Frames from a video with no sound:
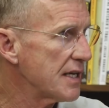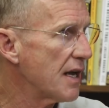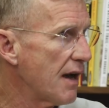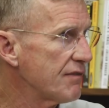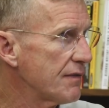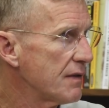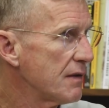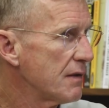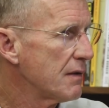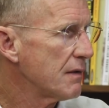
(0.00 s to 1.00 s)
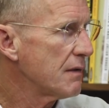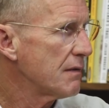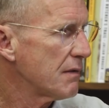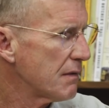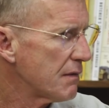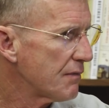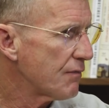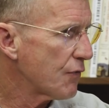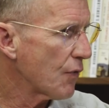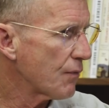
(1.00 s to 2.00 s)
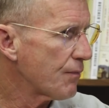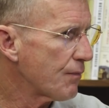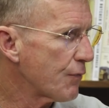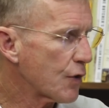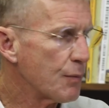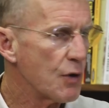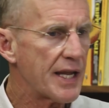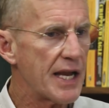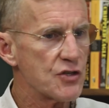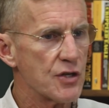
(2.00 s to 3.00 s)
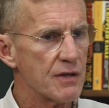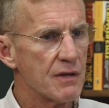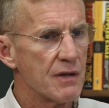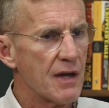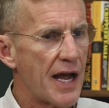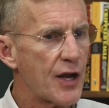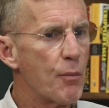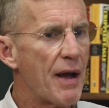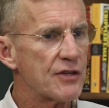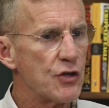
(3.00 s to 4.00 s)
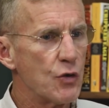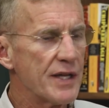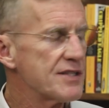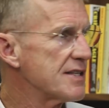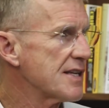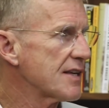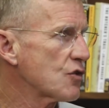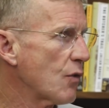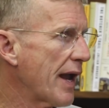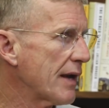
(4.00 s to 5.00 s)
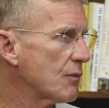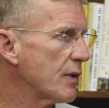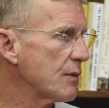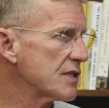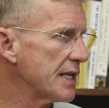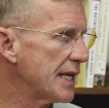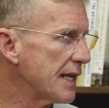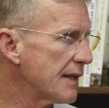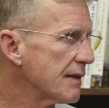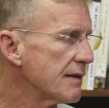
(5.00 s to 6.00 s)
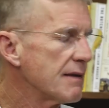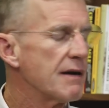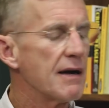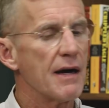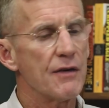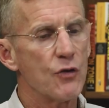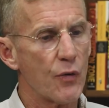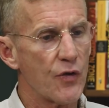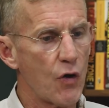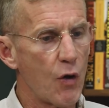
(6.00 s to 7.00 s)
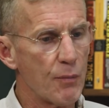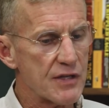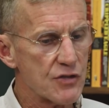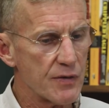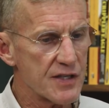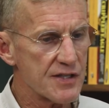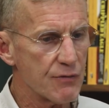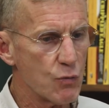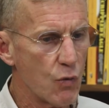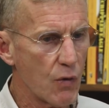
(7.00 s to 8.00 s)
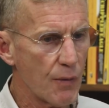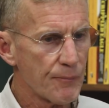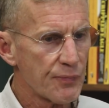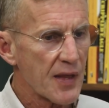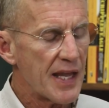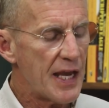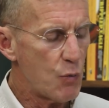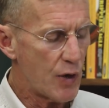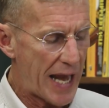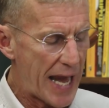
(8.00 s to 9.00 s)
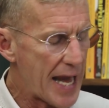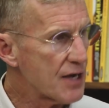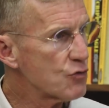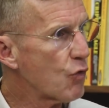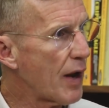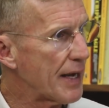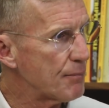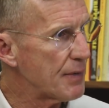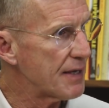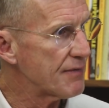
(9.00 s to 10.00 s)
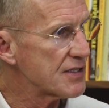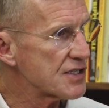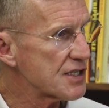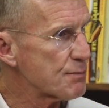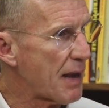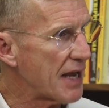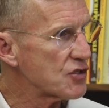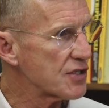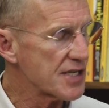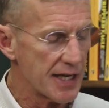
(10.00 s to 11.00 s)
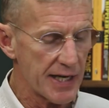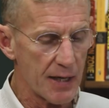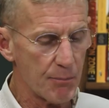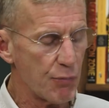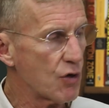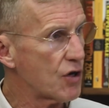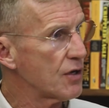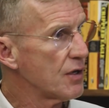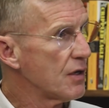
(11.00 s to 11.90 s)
enough for for communication. I go back to Ulysses S. Grant when he was leading uh, Northern armies during the Civil War. He would handwrite many of his dispatches in a little book